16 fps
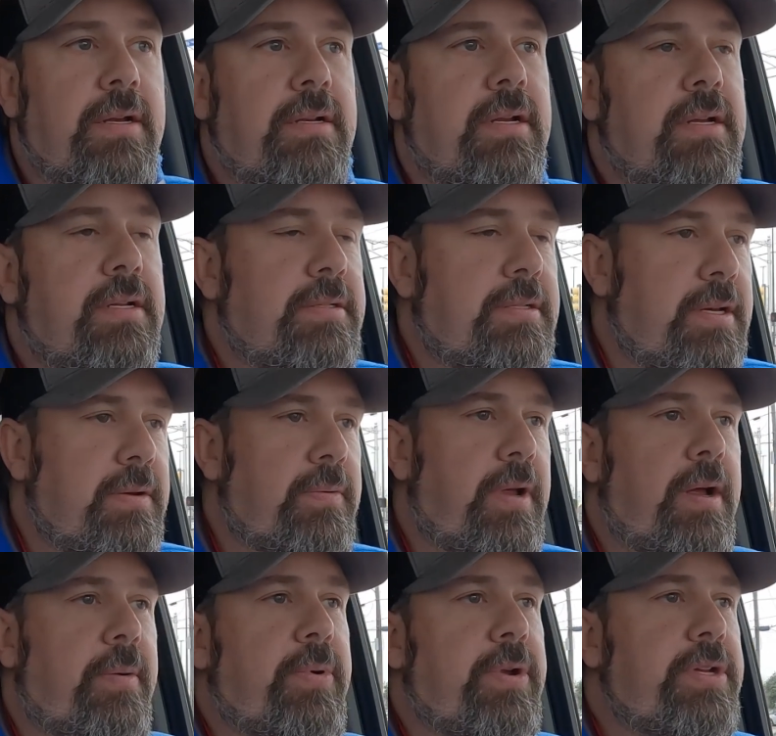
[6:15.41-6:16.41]
And I was like, well,
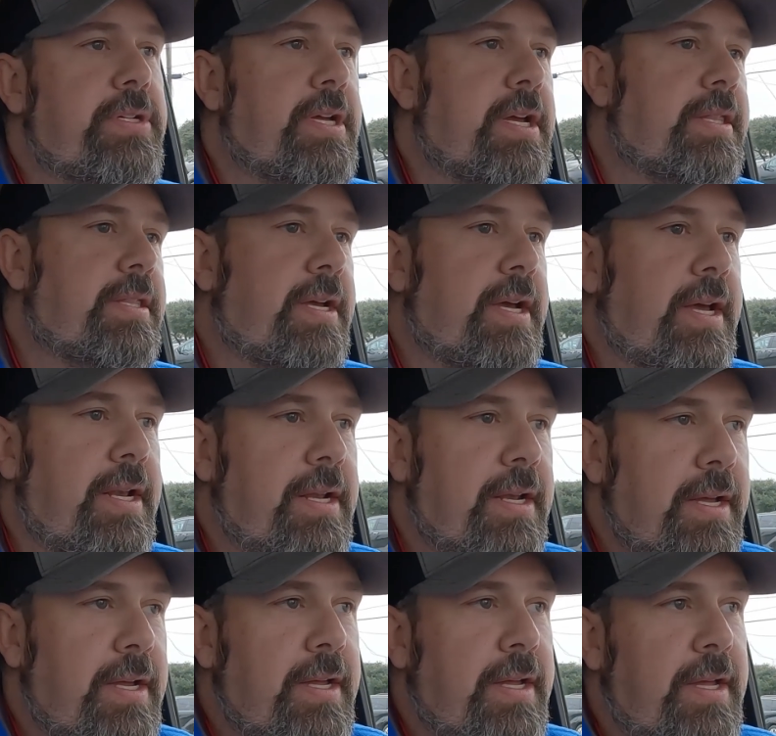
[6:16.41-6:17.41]
I appreciate that.
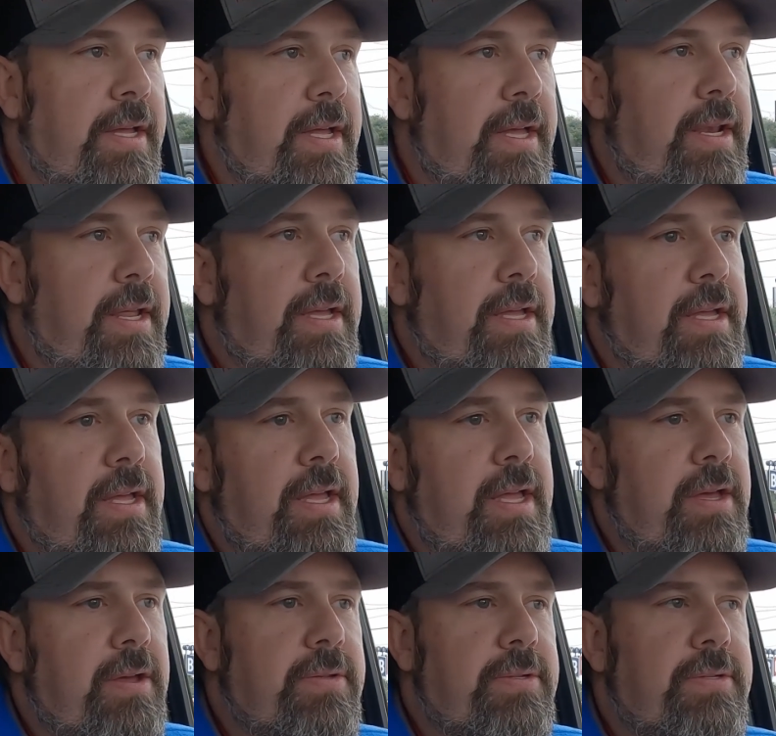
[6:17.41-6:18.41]
And
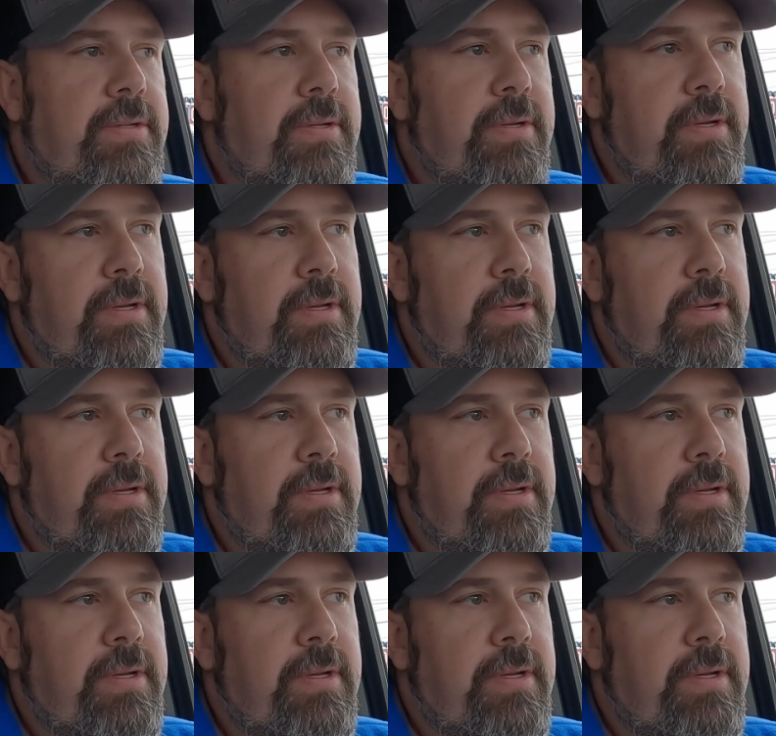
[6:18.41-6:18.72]
he goes,